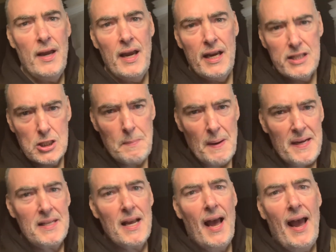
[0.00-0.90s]
He'd
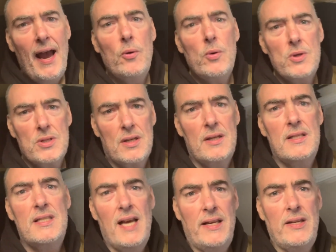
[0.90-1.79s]
spend hours
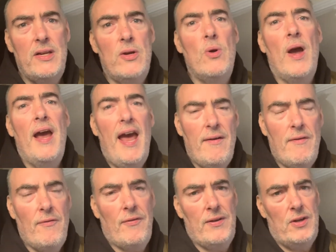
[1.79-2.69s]
telling you
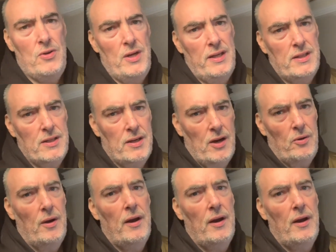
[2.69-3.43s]
everything you need to know